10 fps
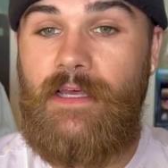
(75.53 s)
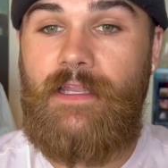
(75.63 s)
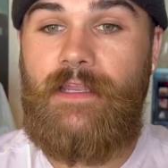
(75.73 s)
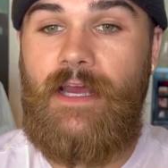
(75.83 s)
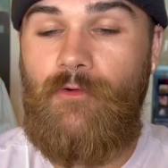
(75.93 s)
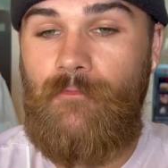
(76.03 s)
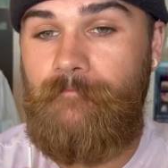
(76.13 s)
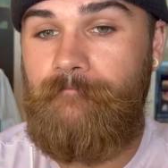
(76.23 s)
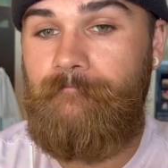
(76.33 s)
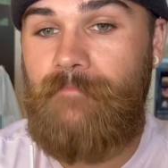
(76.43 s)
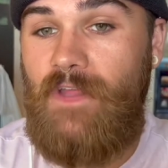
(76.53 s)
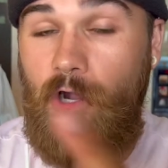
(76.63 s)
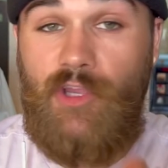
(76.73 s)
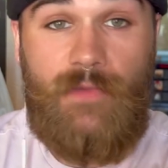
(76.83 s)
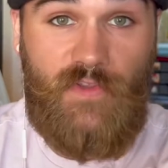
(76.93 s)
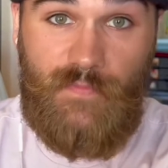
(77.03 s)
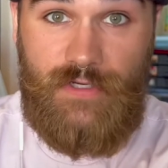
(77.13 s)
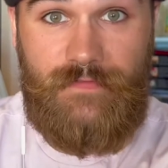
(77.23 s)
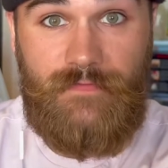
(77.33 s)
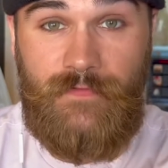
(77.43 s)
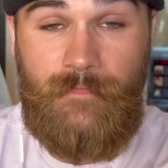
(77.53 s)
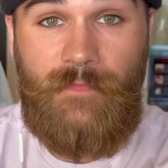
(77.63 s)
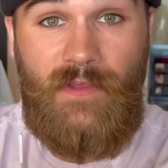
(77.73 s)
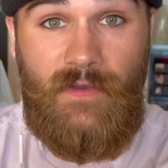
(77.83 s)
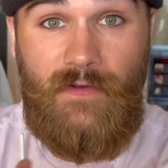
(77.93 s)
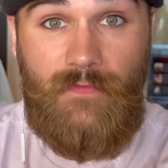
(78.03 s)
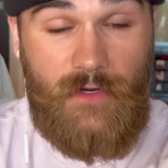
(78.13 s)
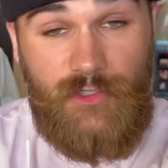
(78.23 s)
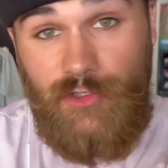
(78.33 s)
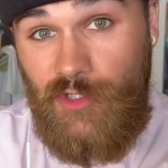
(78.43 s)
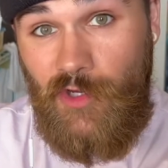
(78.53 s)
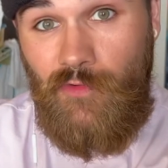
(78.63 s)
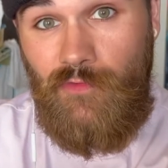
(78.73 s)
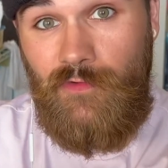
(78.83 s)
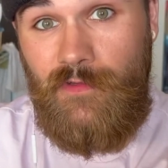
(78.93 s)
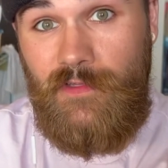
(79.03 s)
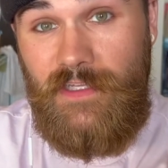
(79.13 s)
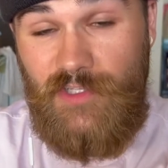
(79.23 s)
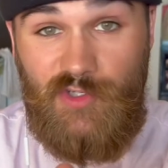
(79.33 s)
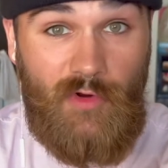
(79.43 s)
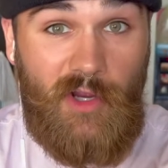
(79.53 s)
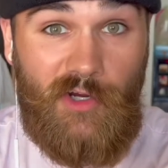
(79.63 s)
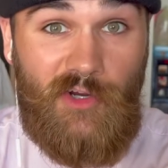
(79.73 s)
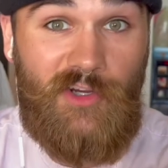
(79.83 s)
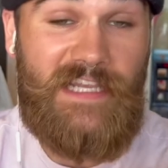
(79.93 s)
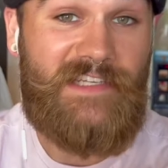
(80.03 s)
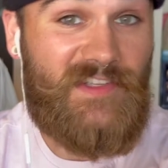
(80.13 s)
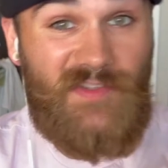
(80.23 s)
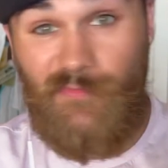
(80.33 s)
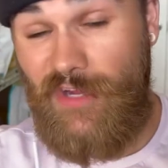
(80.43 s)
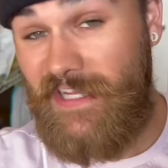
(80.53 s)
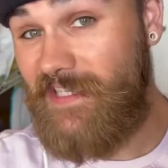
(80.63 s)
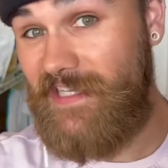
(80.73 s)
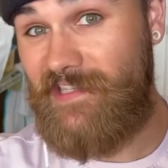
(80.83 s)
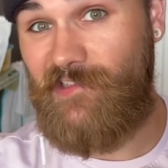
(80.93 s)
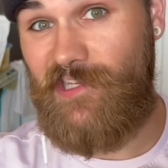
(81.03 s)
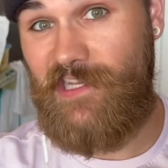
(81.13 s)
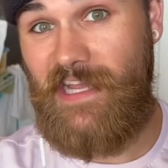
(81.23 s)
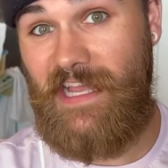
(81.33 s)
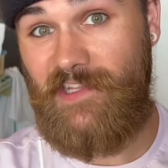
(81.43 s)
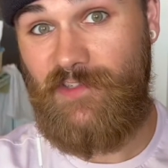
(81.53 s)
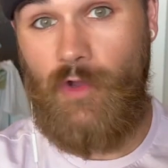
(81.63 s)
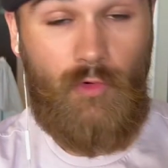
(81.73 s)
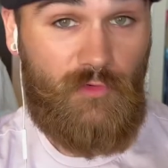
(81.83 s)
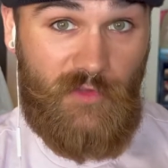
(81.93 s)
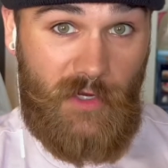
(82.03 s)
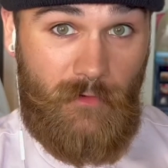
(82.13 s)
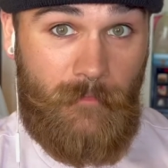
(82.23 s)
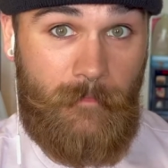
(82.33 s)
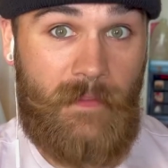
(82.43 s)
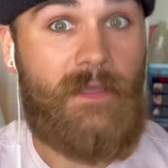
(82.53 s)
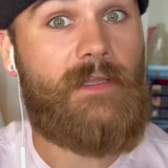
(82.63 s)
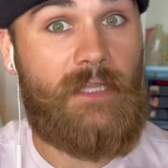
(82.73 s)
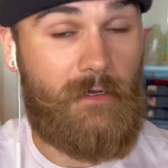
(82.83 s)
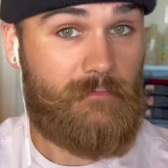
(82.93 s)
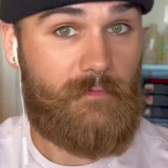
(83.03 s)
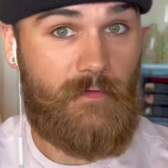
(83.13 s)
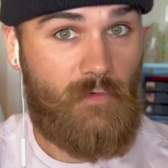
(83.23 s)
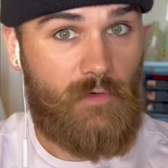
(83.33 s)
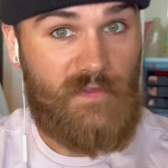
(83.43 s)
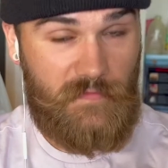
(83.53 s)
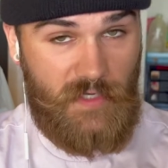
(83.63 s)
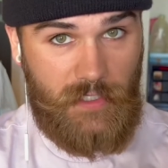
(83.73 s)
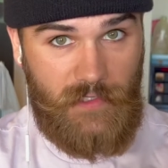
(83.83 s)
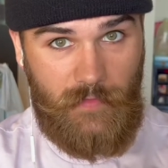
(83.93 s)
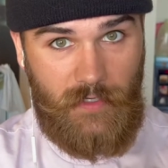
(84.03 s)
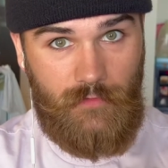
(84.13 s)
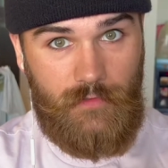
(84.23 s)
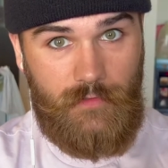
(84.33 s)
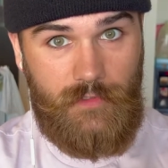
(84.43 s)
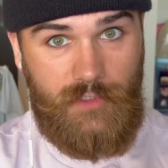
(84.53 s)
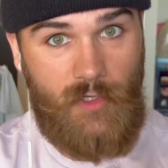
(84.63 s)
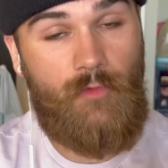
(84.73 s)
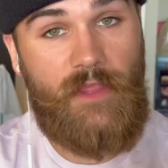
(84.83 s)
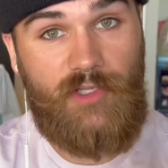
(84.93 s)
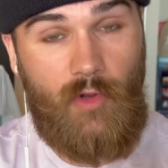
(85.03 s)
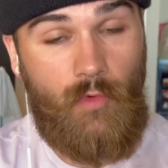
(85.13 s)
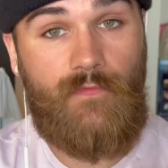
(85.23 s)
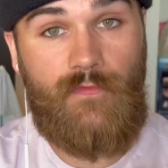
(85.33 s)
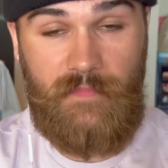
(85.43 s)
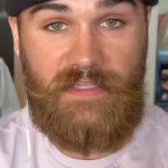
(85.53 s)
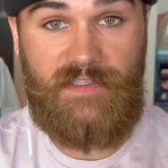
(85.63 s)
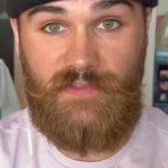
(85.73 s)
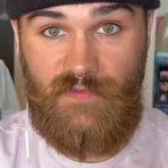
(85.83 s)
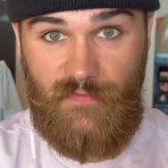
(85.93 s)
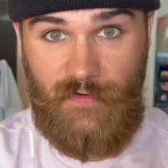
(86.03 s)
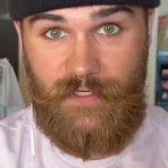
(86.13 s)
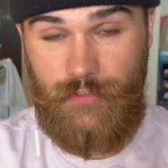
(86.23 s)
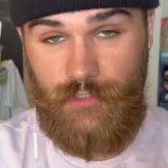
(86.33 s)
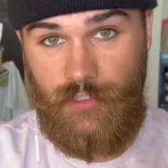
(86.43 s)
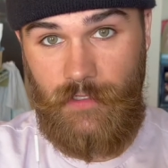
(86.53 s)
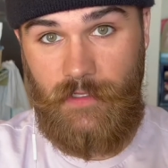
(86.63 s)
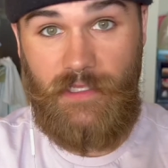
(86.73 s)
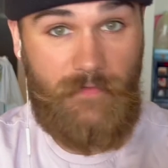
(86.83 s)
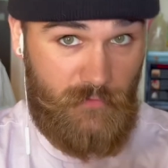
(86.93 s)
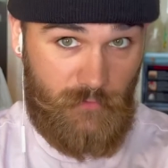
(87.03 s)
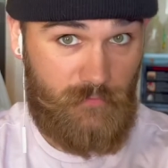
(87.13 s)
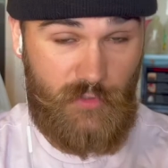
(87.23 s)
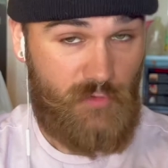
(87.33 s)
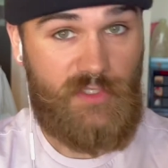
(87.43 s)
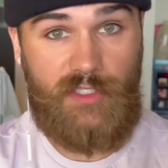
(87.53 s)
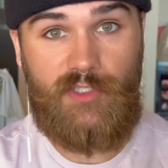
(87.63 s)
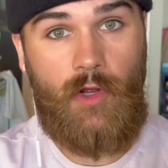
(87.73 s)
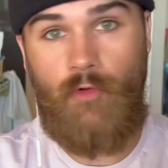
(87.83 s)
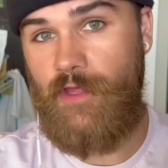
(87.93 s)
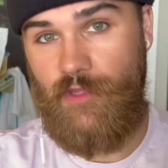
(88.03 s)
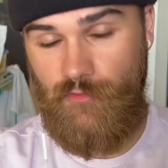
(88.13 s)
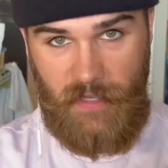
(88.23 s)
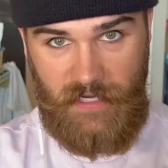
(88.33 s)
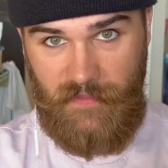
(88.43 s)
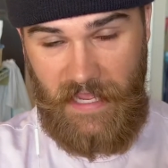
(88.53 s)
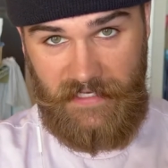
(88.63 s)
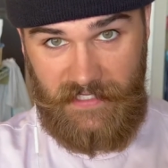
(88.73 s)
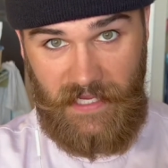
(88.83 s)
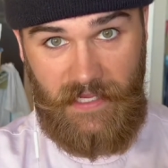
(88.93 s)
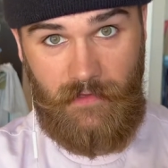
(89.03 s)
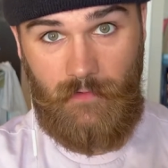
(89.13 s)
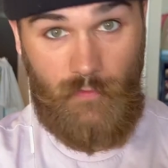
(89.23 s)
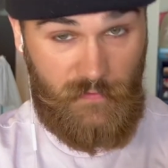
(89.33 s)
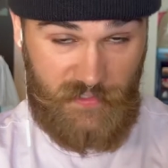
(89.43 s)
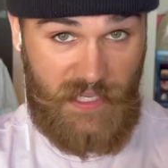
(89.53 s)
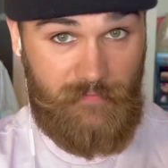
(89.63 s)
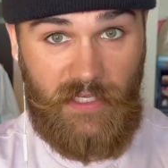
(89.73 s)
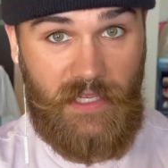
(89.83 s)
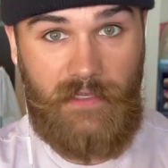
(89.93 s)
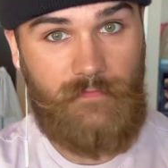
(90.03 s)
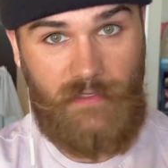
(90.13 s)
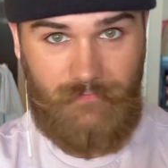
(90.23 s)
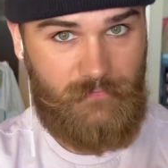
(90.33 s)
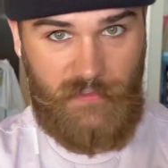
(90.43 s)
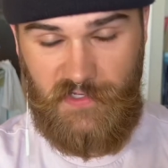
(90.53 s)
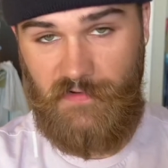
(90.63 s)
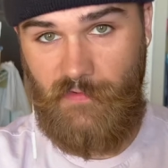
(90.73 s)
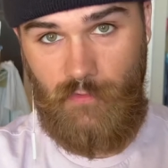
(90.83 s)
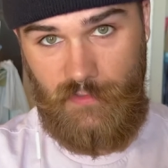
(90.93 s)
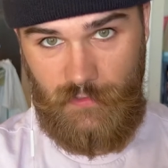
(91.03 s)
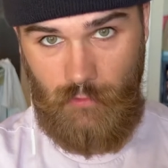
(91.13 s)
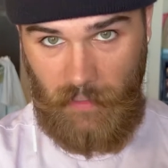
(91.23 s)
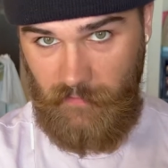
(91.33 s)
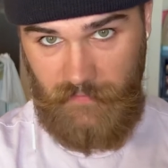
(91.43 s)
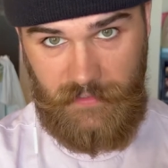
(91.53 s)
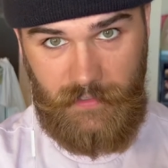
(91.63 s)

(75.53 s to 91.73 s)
Now, I'll keep this brief. Fresher dough is stronger and doesn't break as easily as old dough. Now, of course, I'm talking about dough that cold ferments in the fridge. If you're using dough that you made that day or the same day, then this info is irrelevant.